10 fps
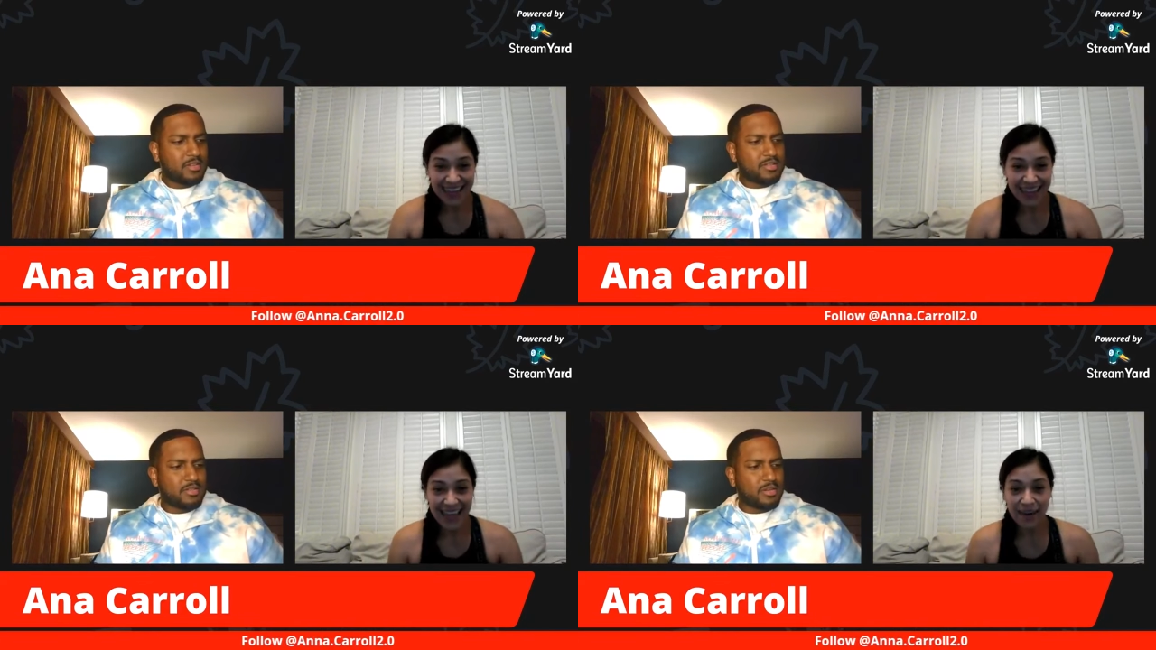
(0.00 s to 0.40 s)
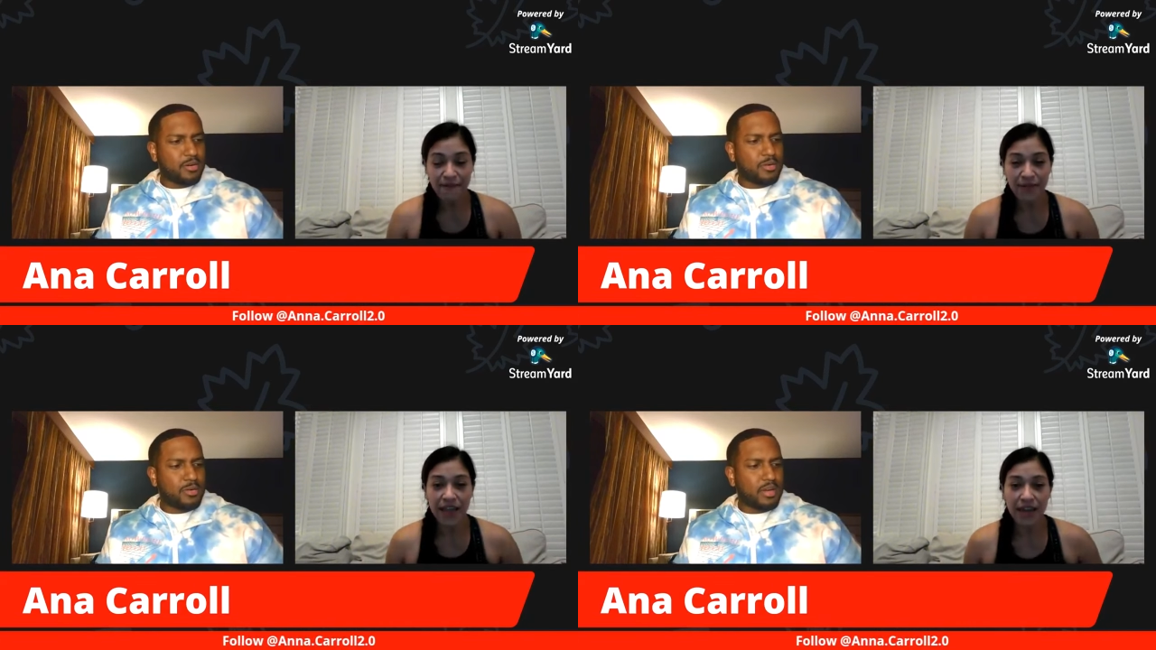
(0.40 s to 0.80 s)
Speaker 1: Gotta
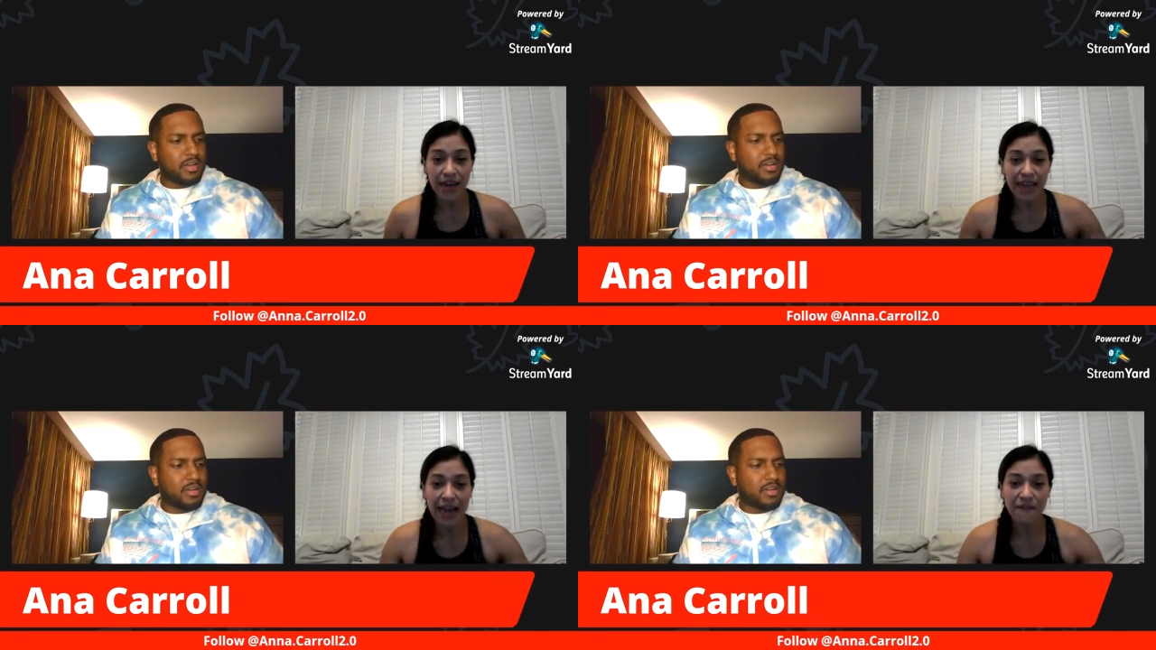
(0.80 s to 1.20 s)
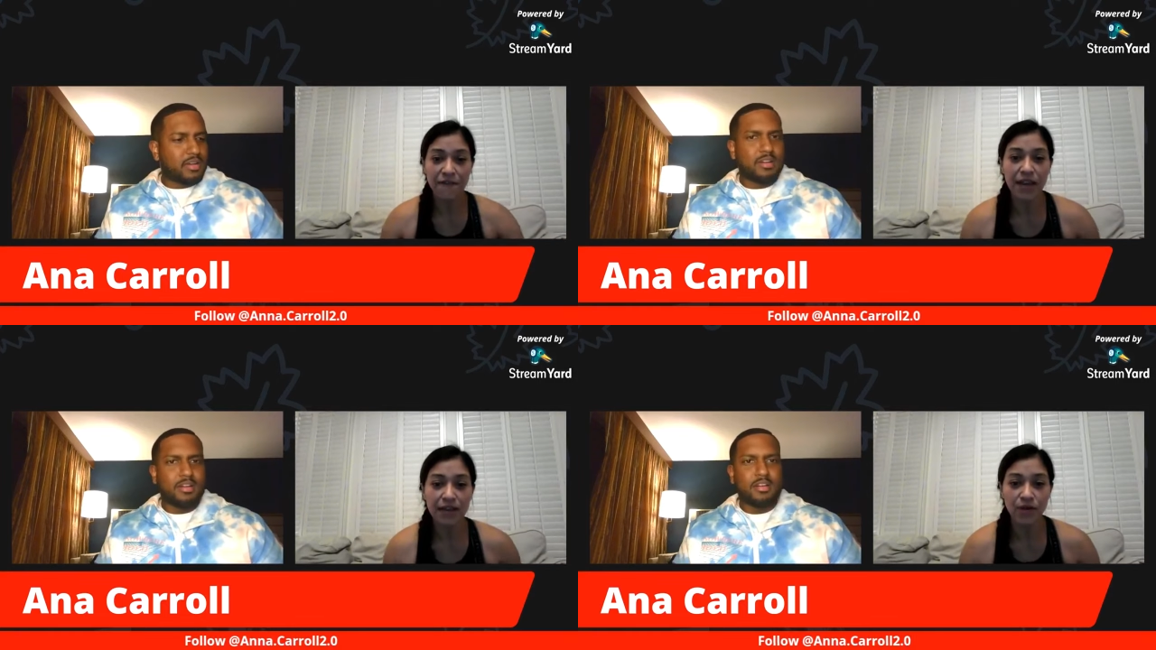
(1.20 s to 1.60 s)

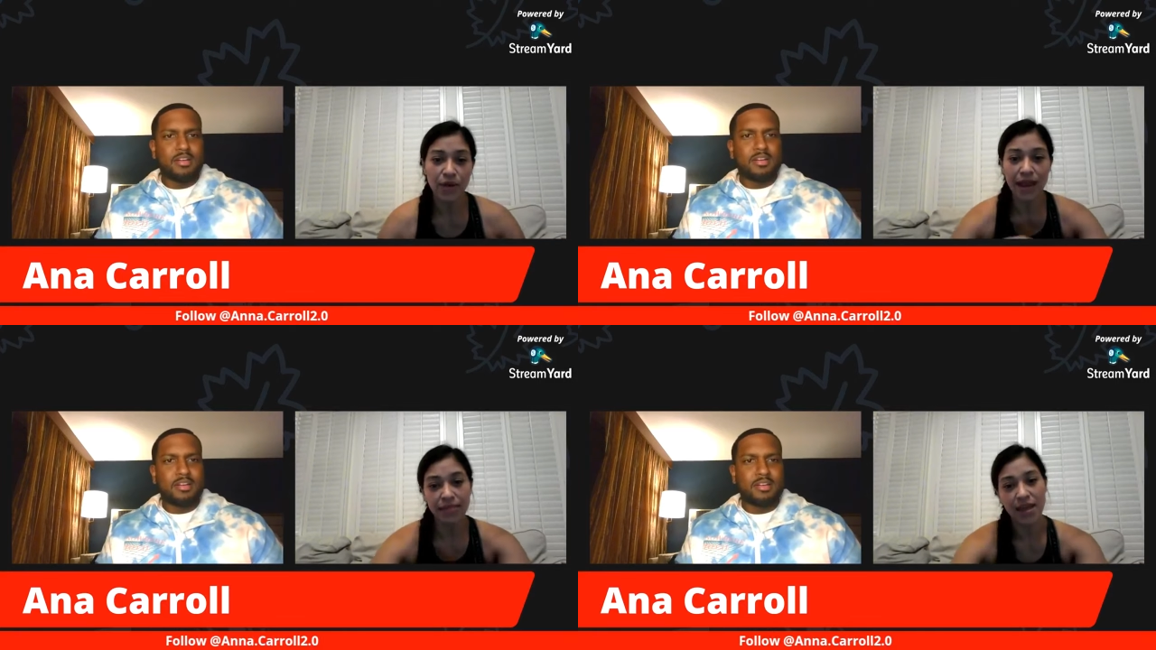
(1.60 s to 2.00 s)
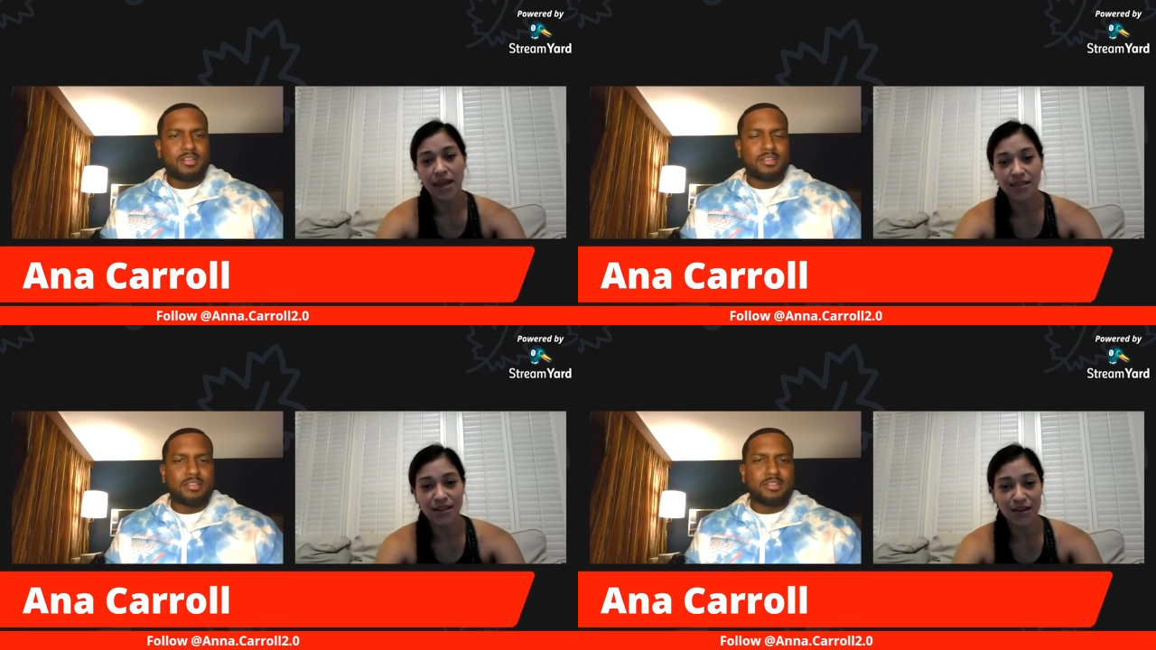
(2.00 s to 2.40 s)
feed it the right
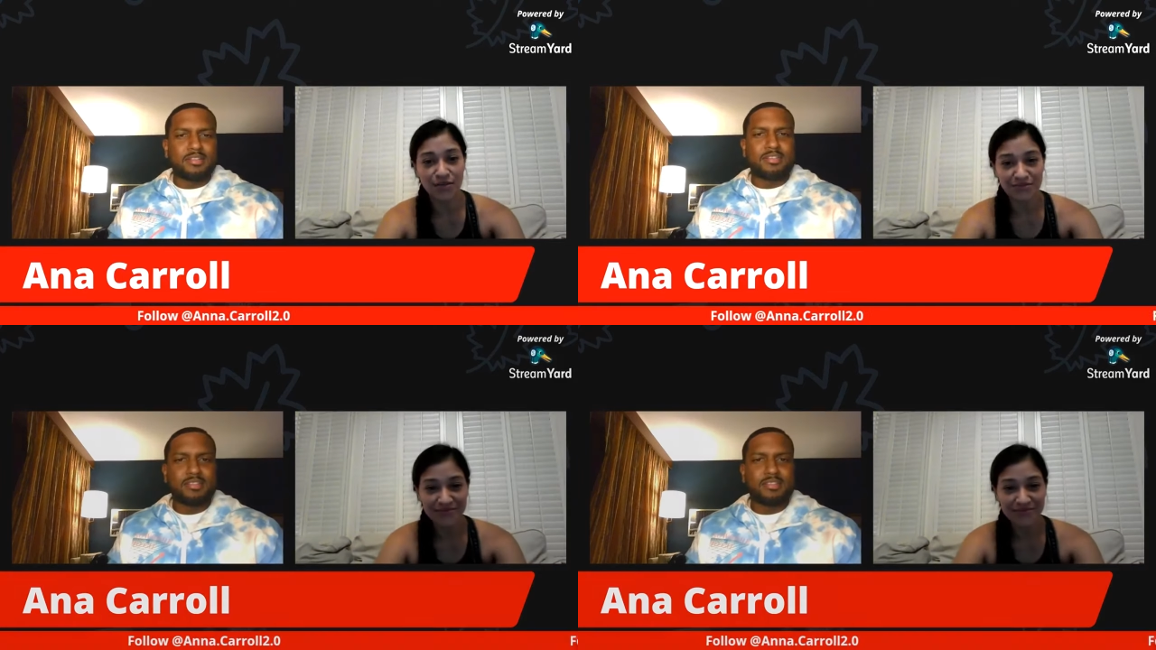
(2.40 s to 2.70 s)
things, though.